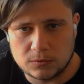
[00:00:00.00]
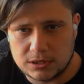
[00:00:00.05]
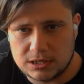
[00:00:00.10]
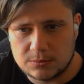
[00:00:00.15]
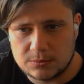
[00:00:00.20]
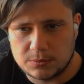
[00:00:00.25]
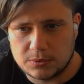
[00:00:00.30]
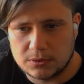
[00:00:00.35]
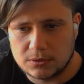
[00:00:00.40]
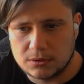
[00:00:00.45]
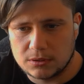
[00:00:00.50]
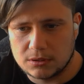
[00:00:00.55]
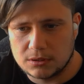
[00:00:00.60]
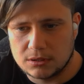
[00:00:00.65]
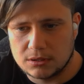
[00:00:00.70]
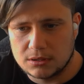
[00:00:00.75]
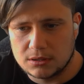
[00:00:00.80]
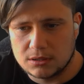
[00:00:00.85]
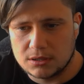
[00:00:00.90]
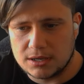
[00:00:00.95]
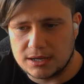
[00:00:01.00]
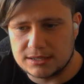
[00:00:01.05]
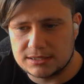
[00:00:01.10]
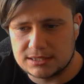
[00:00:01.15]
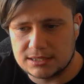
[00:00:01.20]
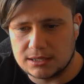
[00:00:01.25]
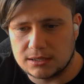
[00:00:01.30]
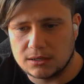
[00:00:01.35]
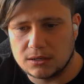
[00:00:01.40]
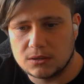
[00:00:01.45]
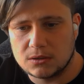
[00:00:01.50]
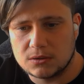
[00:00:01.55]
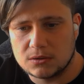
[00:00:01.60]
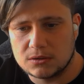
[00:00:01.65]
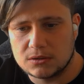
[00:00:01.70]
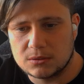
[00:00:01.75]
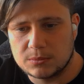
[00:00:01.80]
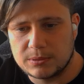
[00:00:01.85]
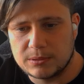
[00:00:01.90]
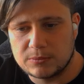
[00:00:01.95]
Reap. I see a
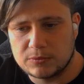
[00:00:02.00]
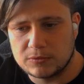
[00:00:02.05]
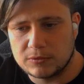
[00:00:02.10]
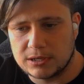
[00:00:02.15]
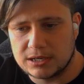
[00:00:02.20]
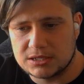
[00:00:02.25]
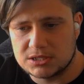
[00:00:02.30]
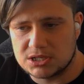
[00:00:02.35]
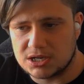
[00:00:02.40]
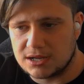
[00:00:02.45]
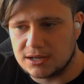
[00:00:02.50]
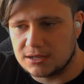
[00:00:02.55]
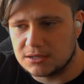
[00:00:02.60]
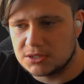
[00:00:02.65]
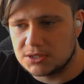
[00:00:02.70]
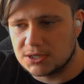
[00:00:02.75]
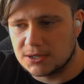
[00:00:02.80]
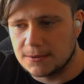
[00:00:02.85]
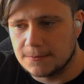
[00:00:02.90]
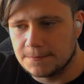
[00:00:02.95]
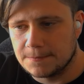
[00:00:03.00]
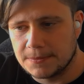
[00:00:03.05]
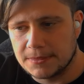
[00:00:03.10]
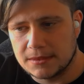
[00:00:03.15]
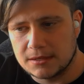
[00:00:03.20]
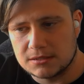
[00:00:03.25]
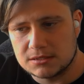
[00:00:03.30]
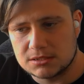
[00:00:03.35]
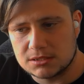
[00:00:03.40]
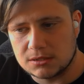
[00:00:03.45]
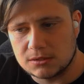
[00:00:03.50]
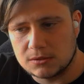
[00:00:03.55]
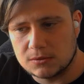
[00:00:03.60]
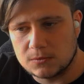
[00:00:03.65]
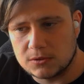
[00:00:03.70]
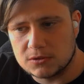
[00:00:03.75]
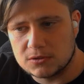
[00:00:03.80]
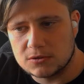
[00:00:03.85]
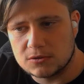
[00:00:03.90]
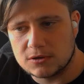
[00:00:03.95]
lot of people running Charge. So
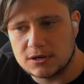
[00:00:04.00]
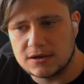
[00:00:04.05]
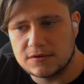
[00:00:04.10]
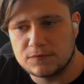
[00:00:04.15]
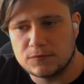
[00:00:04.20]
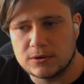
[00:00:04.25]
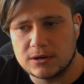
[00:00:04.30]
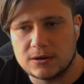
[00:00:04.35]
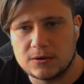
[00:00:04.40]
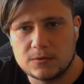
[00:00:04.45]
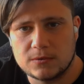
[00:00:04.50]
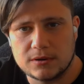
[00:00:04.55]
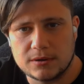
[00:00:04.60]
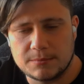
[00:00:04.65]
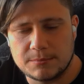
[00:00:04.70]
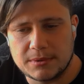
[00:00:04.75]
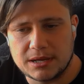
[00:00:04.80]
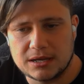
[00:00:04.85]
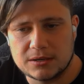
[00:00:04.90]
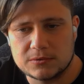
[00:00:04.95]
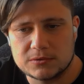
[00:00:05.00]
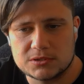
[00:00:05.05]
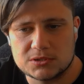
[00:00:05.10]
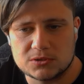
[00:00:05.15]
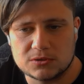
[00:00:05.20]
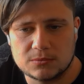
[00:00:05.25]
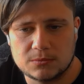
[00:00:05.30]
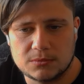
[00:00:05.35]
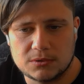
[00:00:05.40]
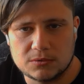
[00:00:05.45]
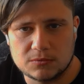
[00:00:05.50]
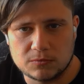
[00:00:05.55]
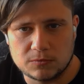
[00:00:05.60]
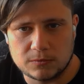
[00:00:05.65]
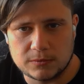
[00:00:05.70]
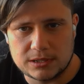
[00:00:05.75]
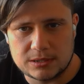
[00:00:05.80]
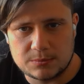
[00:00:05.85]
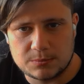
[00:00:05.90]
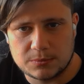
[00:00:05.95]
you want Grabwell, Maelstrom,
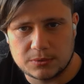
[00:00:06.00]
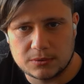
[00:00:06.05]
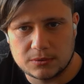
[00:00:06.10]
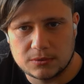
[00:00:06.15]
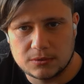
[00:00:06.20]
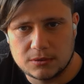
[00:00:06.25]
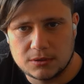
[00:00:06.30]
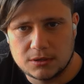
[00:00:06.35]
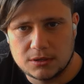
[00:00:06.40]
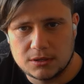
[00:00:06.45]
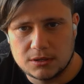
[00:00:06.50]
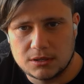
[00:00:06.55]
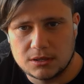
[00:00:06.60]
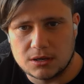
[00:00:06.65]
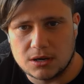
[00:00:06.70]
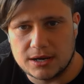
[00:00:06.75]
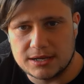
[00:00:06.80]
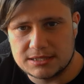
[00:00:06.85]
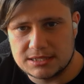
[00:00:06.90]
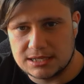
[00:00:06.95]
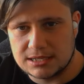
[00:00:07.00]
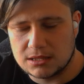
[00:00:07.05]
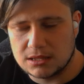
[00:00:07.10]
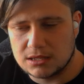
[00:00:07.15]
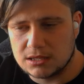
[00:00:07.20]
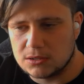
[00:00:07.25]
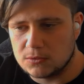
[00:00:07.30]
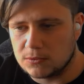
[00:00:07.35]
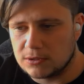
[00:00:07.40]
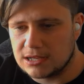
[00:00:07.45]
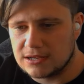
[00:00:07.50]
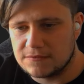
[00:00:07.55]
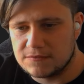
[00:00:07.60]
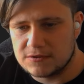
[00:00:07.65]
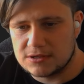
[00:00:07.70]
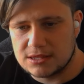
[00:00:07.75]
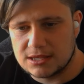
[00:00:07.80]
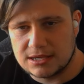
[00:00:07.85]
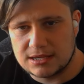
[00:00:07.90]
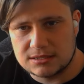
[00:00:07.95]
Reap. Ideally, you want
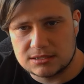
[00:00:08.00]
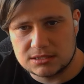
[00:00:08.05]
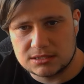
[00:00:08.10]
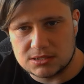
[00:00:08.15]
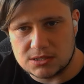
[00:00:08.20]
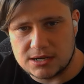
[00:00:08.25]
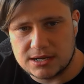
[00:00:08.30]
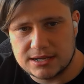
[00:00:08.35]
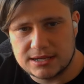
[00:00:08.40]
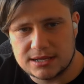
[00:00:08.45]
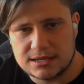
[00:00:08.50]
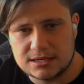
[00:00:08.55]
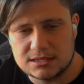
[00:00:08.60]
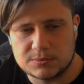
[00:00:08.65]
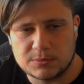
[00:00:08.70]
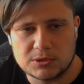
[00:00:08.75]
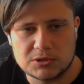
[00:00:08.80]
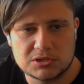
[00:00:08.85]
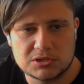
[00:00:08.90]
everything as tight as